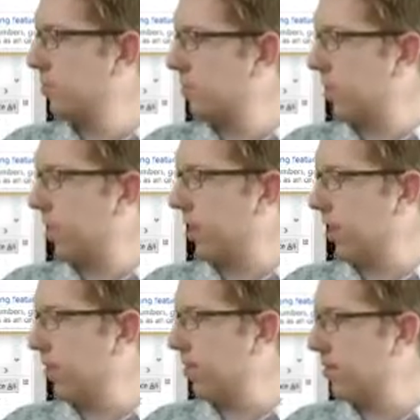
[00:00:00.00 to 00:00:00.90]
I think.
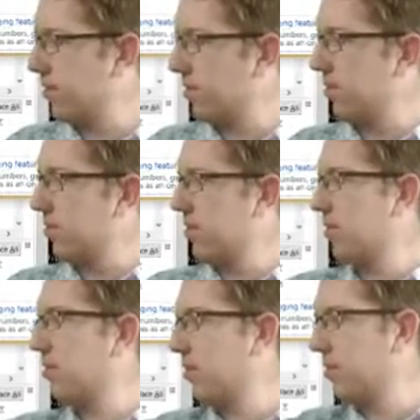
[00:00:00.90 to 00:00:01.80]

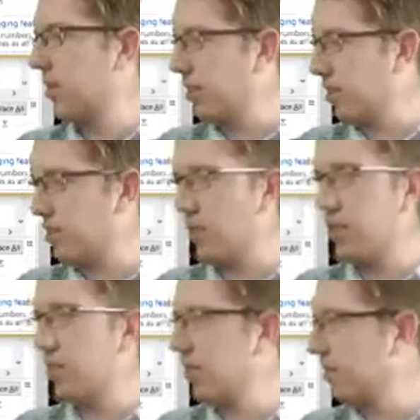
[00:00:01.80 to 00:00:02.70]
That's
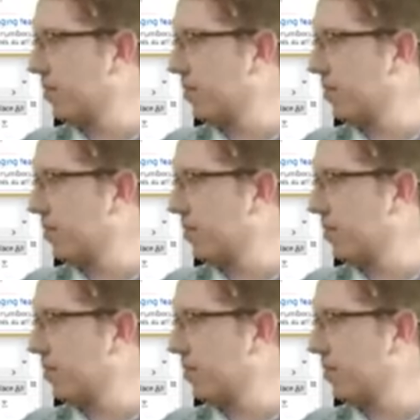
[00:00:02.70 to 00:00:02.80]
interesting.